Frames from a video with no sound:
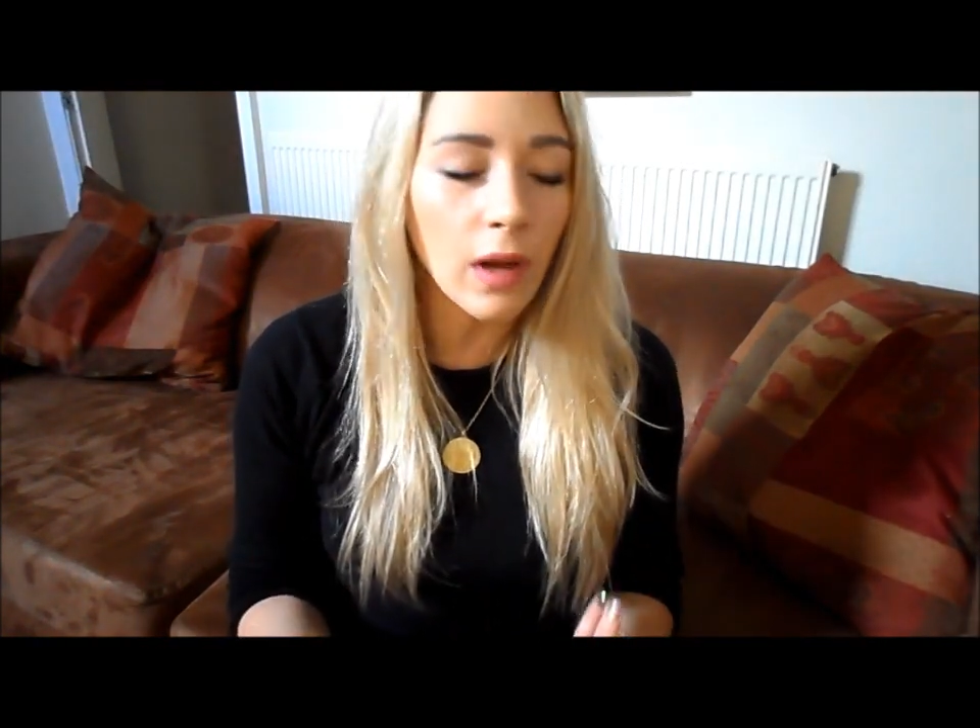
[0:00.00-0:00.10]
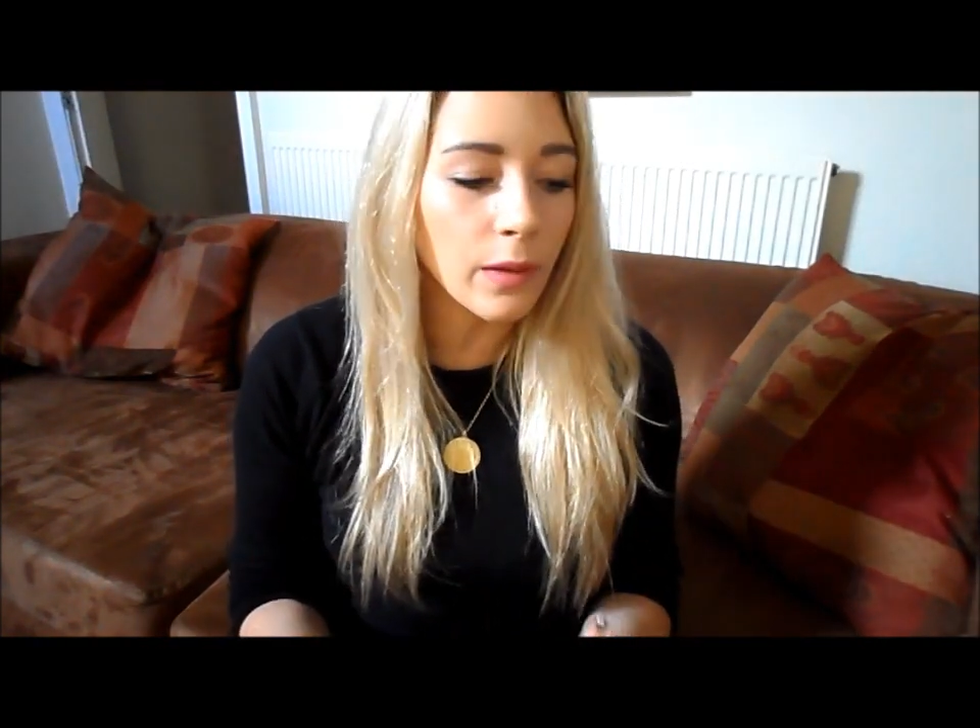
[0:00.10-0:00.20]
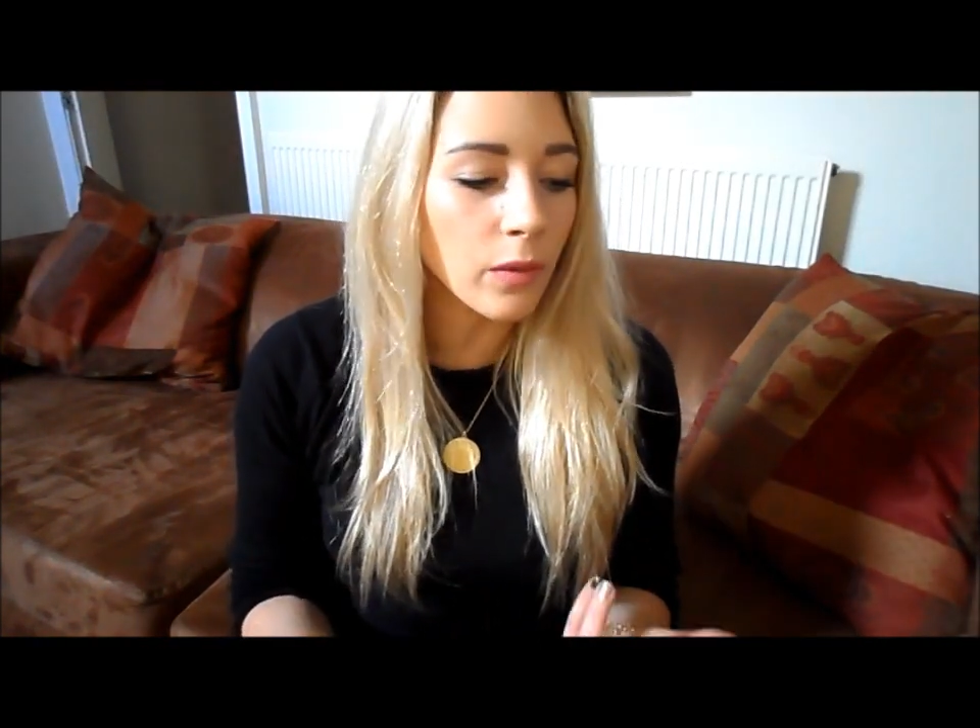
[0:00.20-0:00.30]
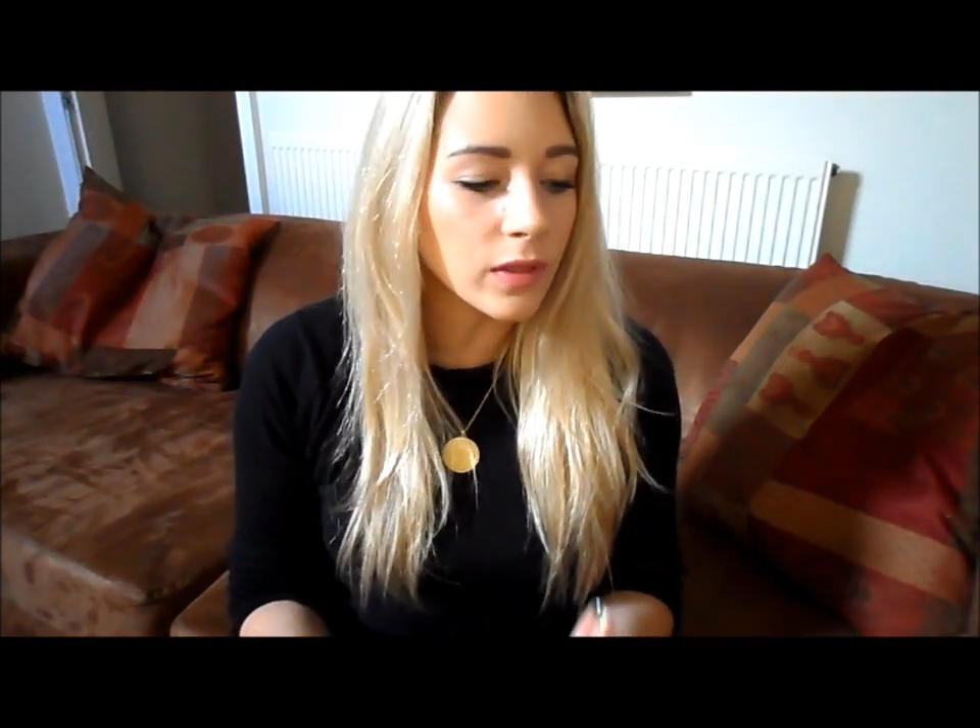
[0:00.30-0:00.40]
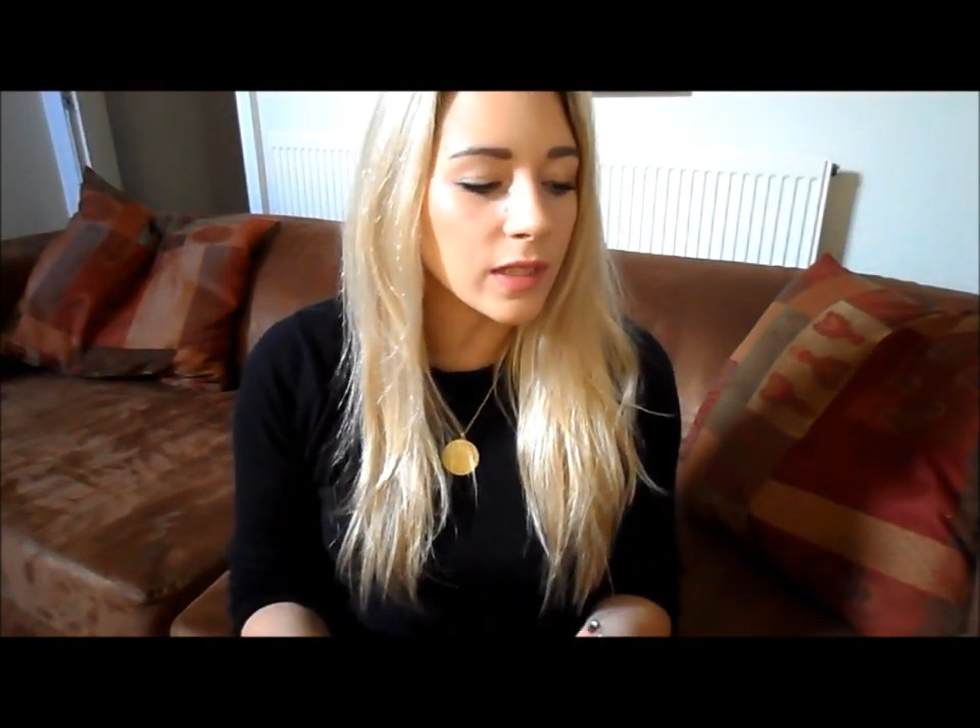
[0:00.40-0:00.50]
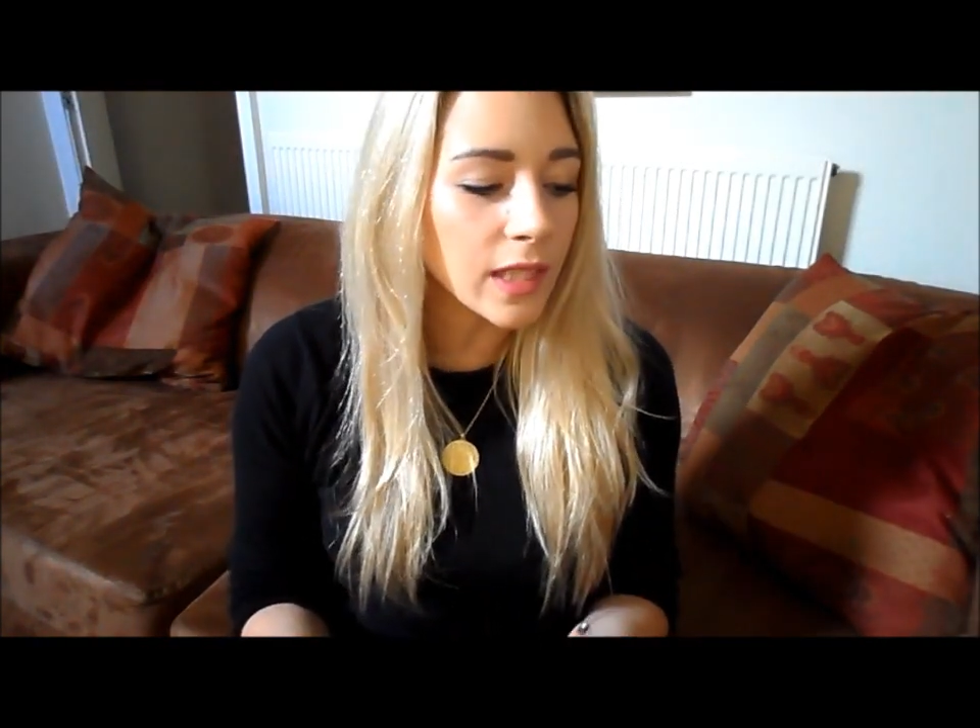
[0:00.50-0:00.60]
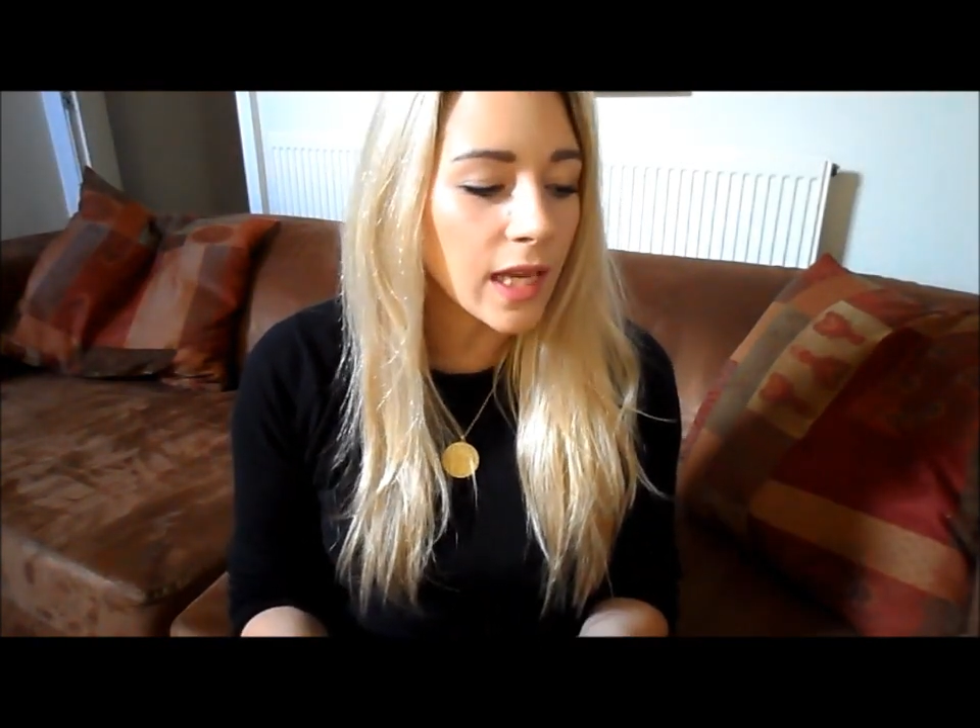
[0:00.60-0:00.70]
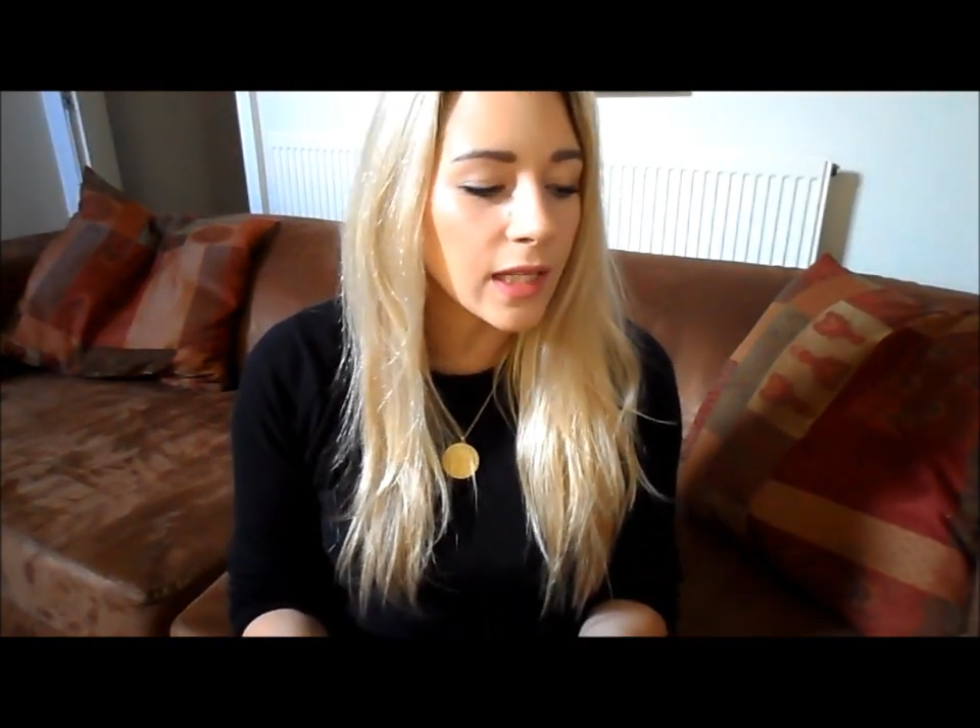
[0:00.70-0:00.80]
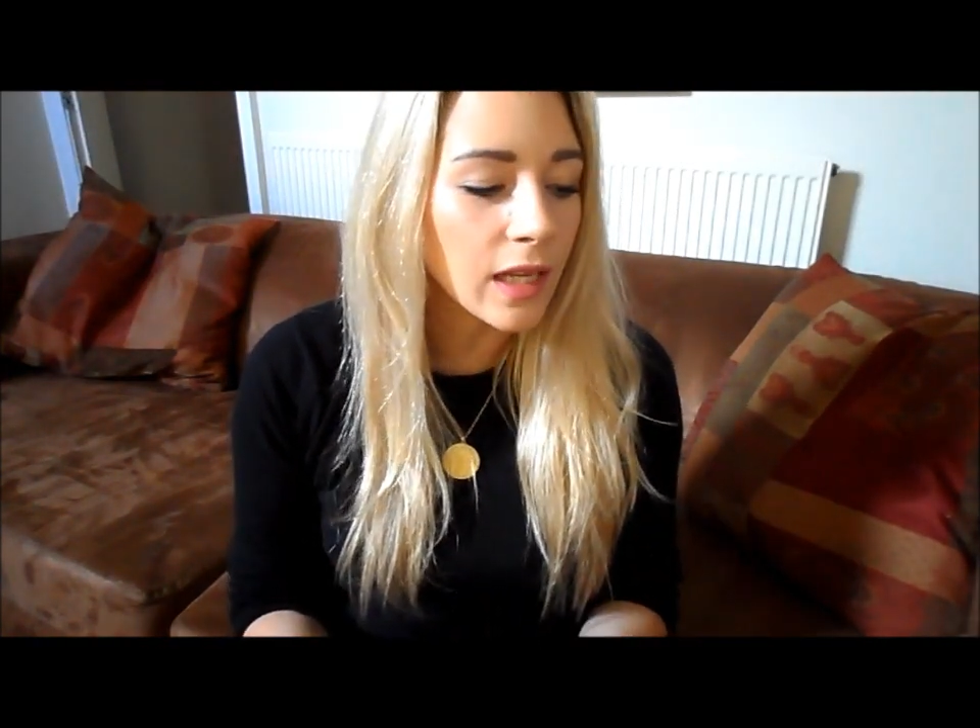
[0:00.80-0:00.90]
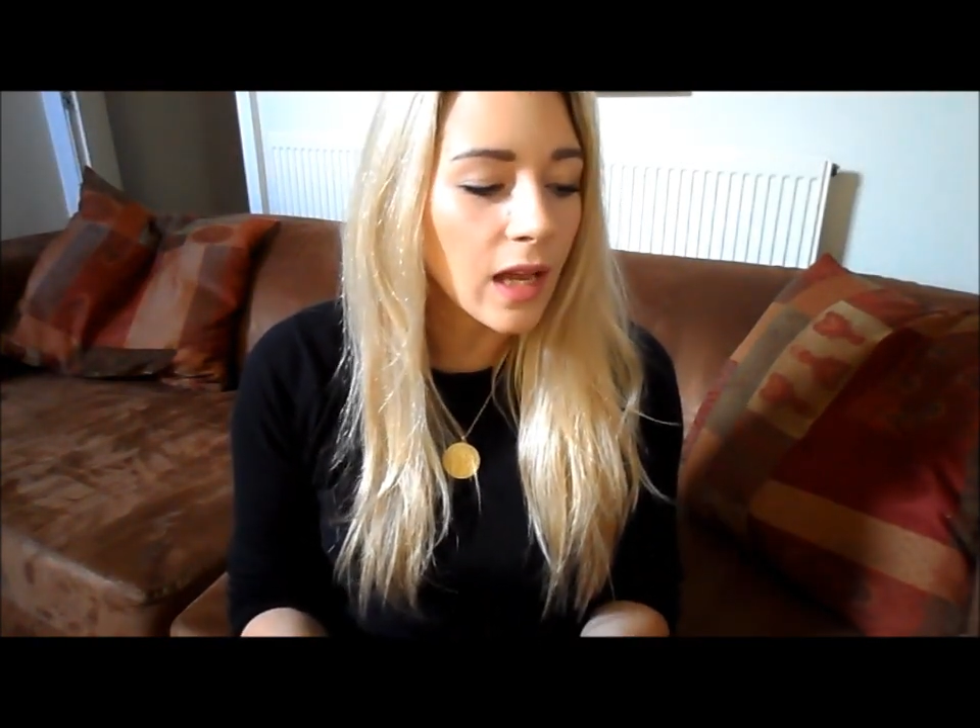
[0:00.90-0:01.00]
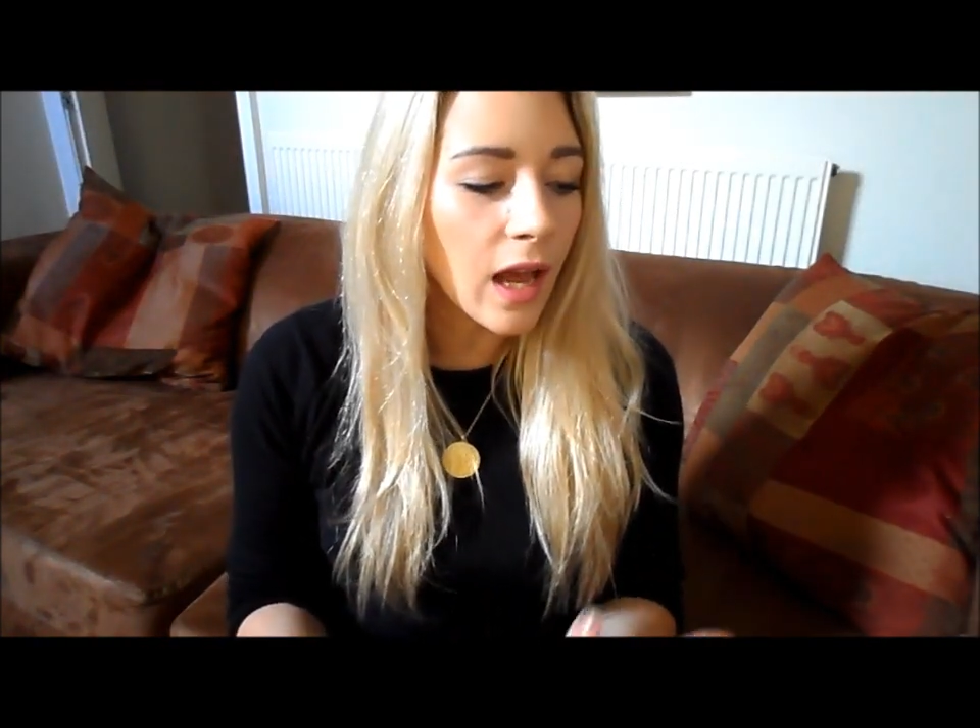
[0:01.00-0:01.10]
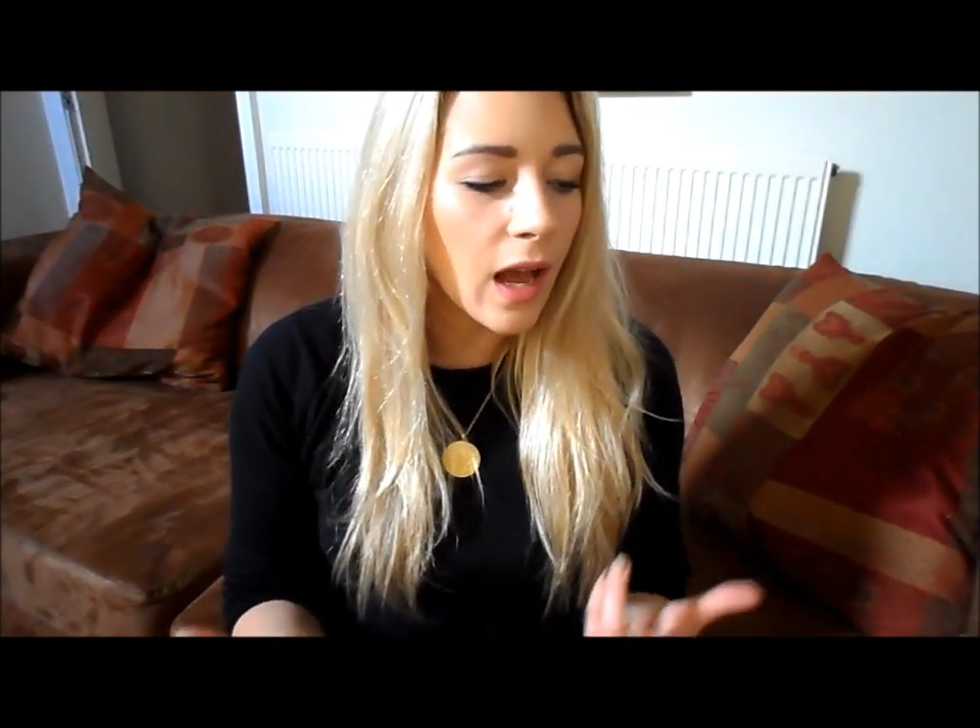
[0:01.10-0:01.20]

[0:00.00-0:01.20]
what I want to take,